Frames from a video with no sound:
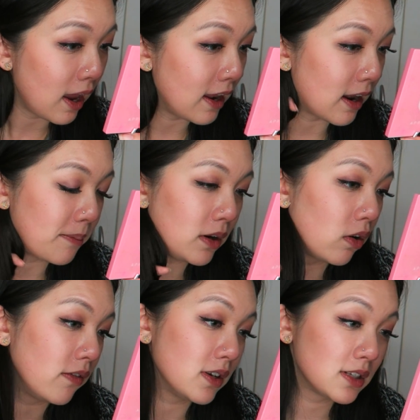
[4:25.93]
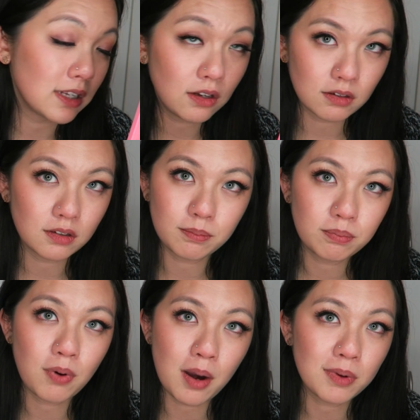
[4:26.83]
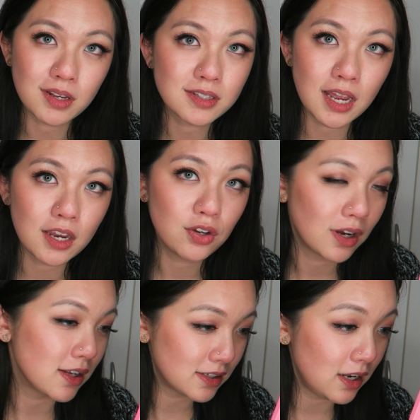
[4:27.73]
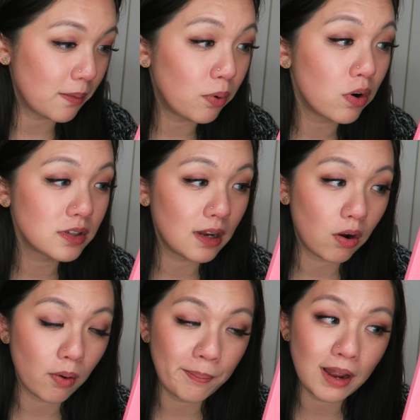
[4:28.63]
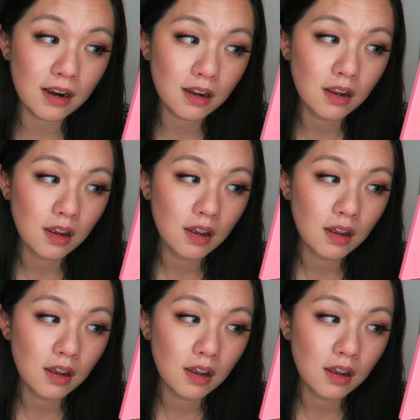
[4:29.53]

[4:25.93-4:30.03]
And I mean, obviously on the priming side, you can't see the pores at all, but